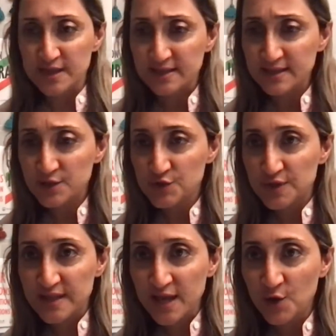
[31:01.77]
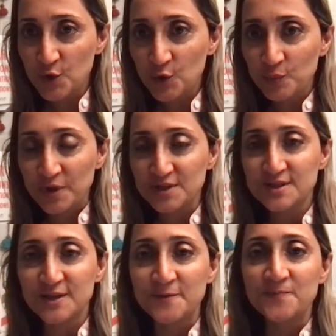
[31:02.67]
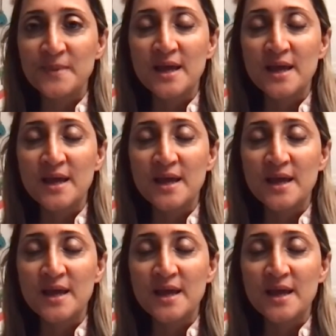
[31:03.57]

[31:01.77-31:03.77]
I think there's an echo, but um,